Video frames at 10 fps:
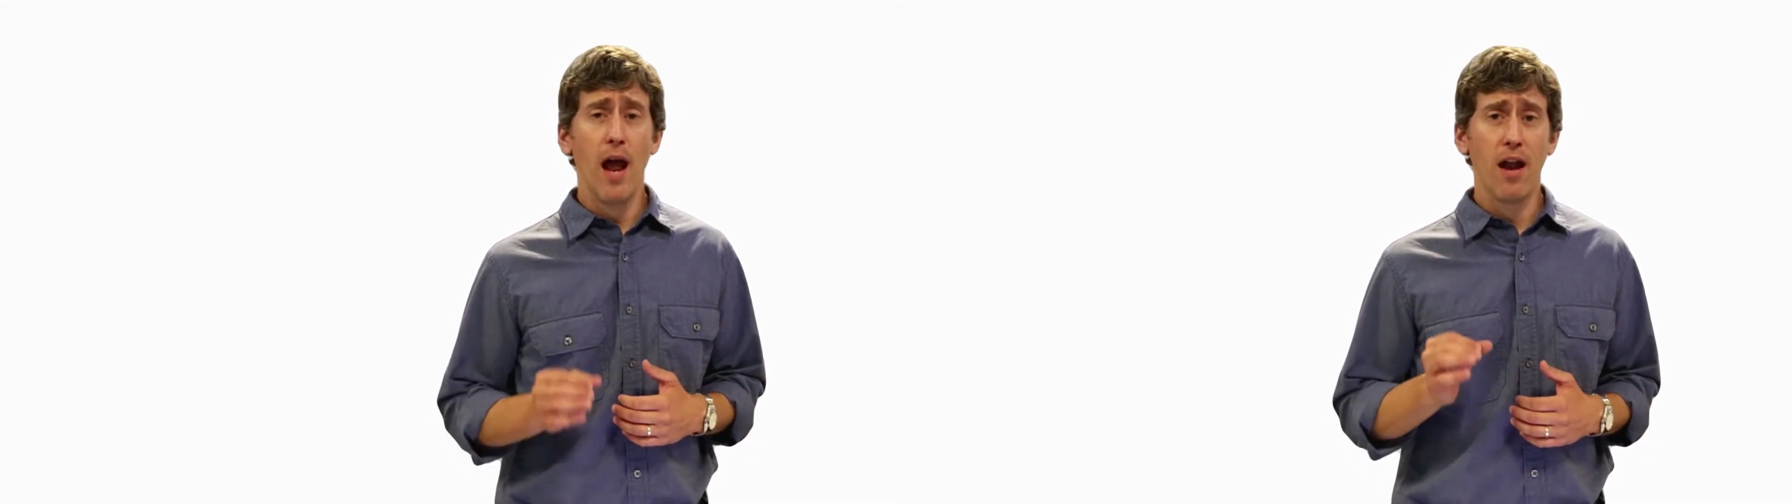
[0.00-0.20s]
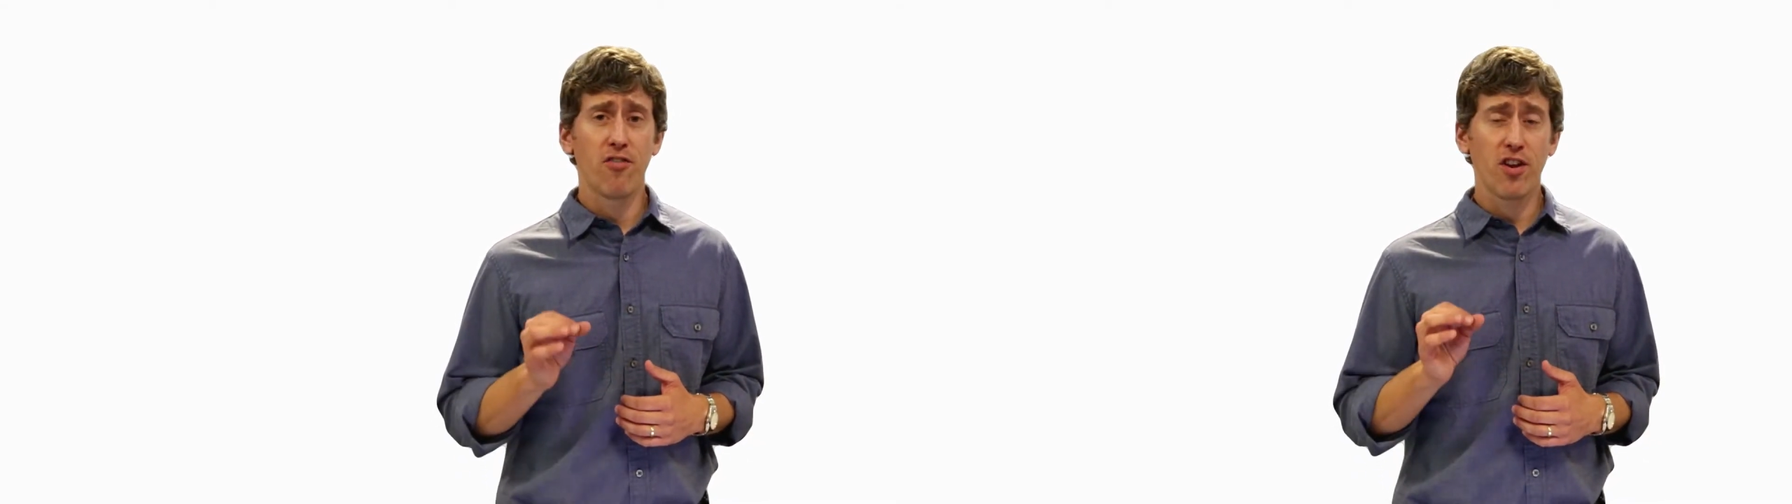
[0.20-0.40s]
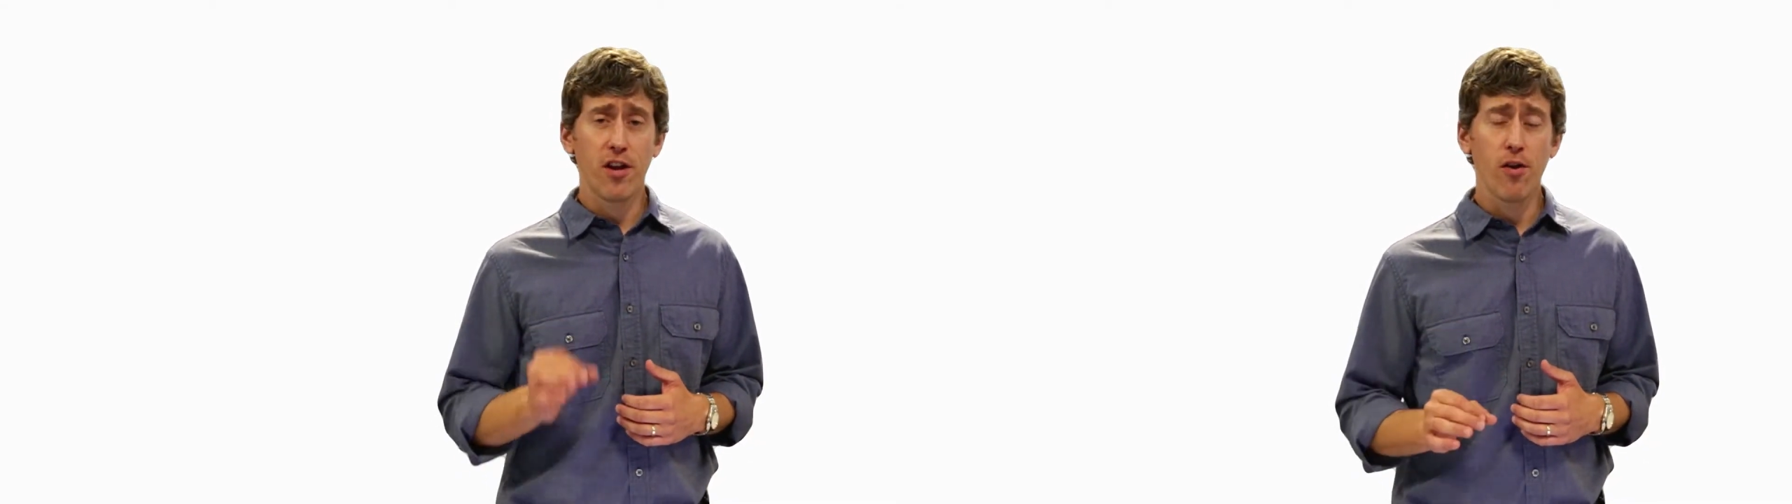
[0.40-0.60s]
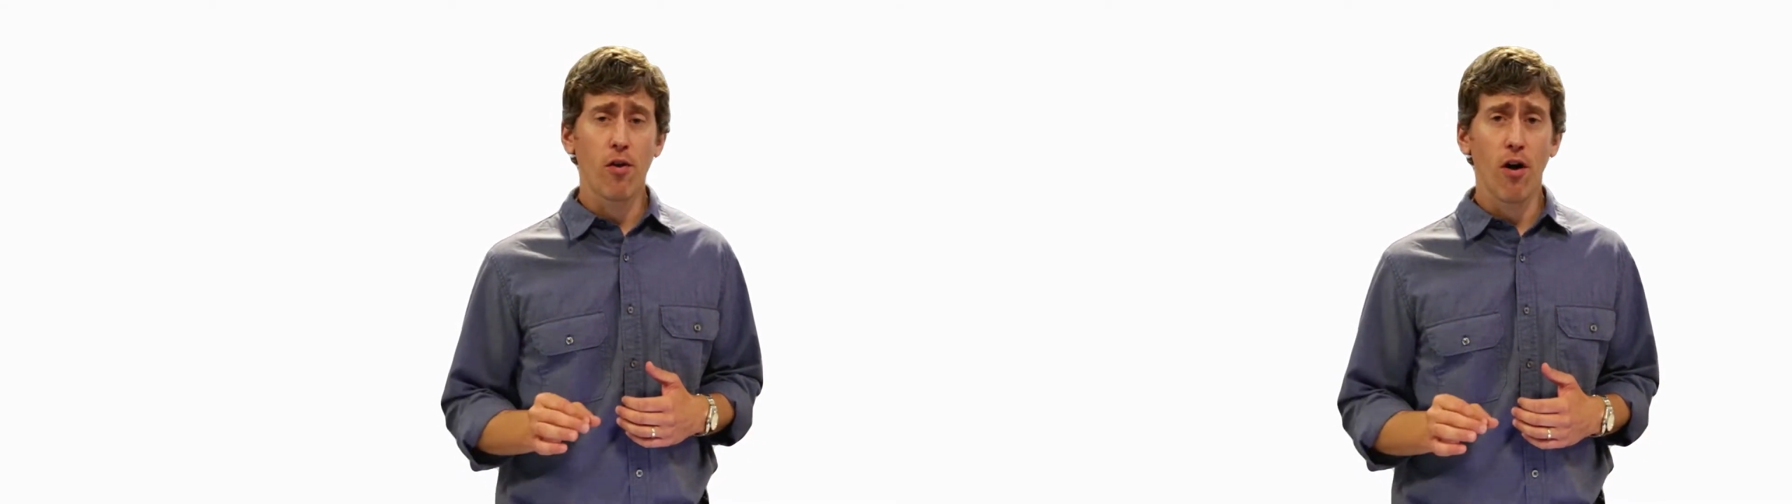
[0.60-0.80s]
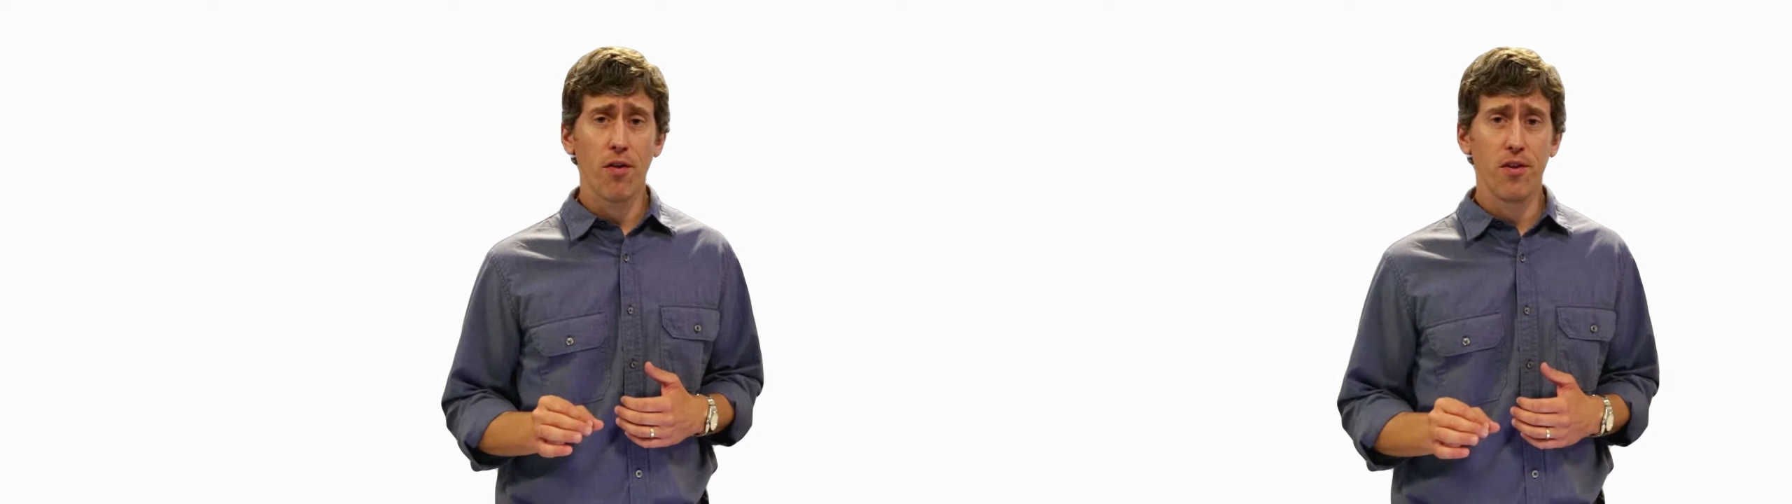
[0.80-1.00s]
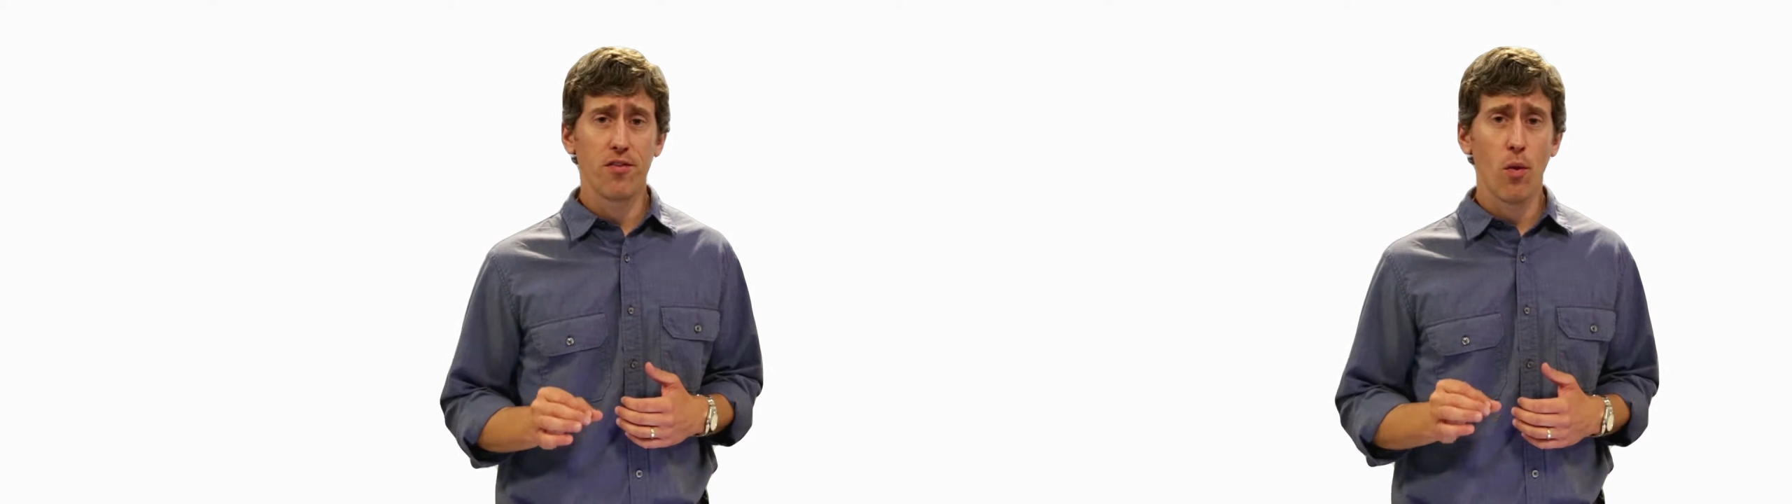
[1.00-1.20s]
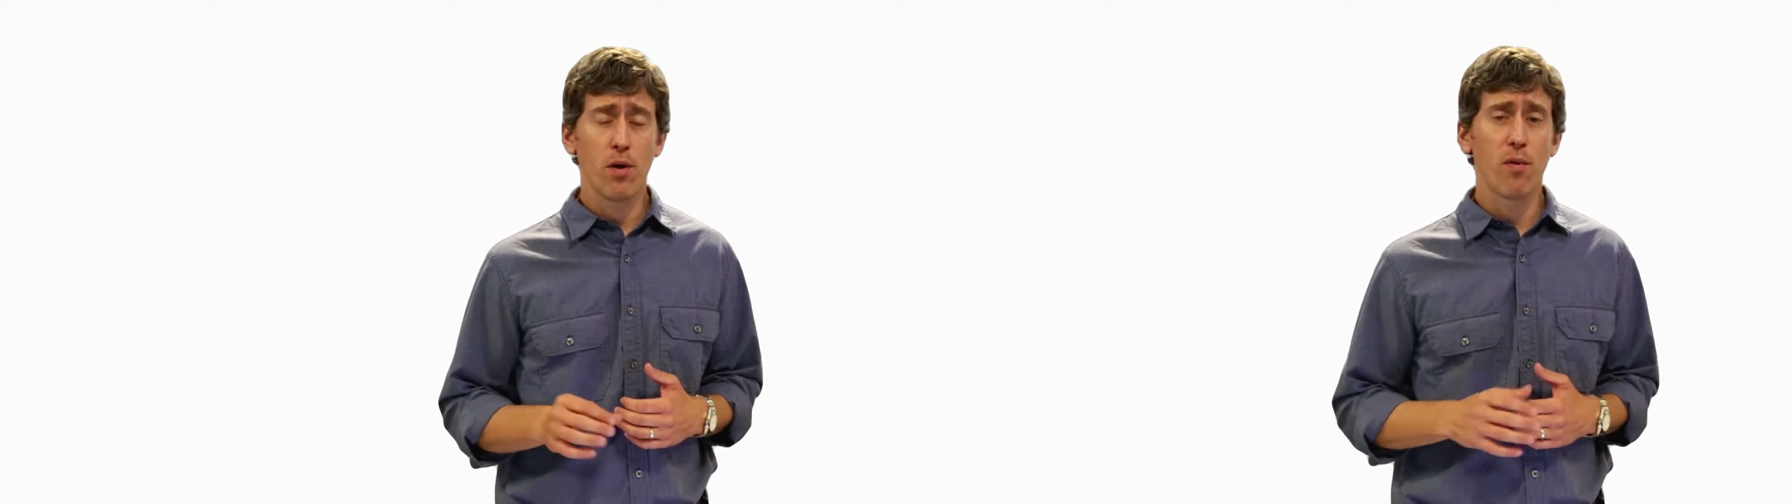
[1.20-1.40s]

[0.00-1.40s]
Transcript: and SecureAuth is going